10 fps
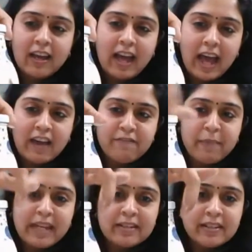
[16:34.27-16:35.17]
I have
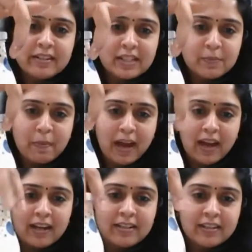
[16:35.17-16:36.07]
painted this
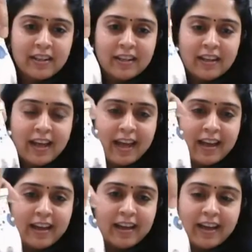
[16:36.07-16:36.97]
part
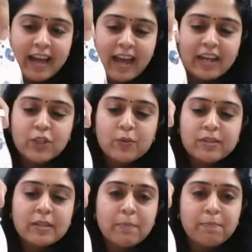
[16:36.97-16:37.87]
and used
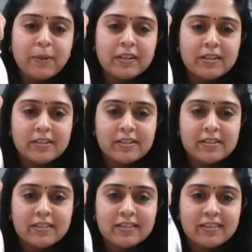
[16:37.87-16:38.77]
some pearls.